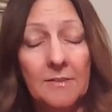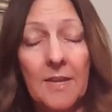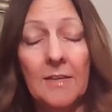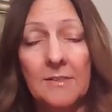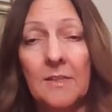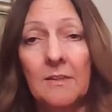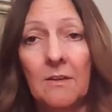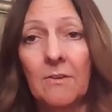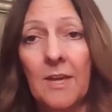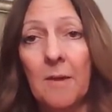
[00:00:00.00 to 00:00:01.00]
taxi,
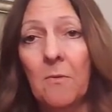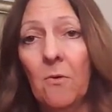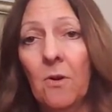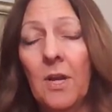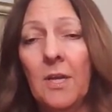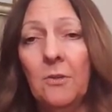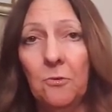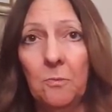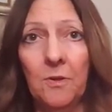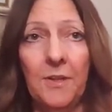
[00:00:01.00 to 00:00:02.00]
a cab, or a
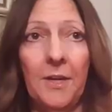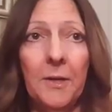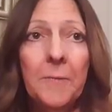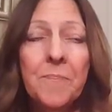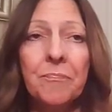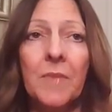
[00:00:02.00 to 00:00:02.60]
Uber there.